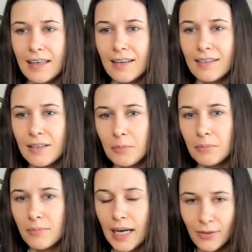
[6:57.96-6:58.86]
And
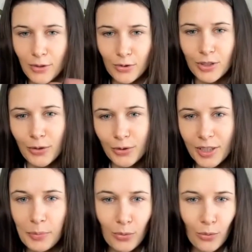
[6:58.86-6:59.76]
um, I will not go
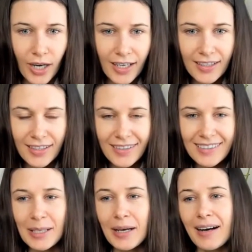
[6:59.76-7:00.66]
deeper why it
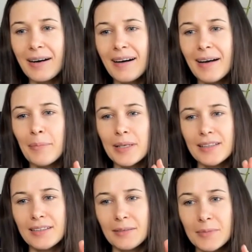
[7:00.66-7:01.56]
is, uh,
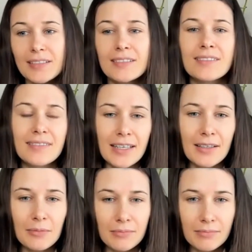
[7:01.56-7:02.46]
but this is
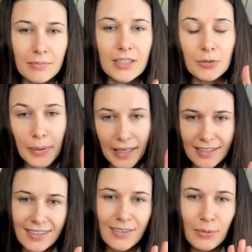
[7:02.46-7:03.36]
like just
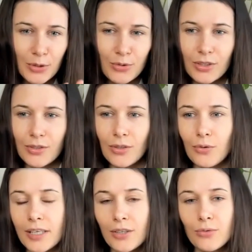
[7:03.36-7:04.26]
basic what you need to know.
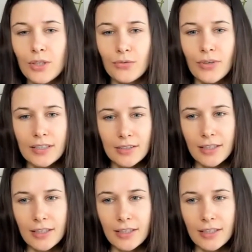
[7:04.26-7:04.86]
Like you need to find